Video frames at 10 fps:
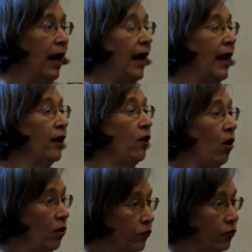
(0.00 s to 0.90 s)
and
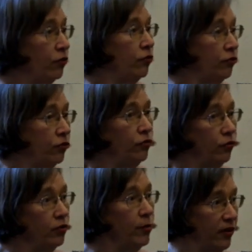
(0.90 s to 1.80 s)
also you're to
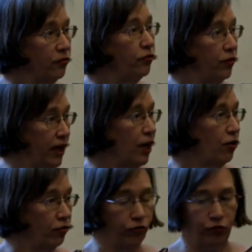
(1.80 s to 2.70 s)
do the best you can
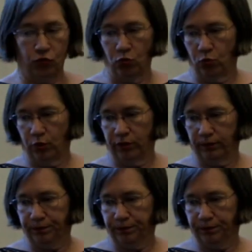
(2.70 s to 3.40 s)
on your schoolwork.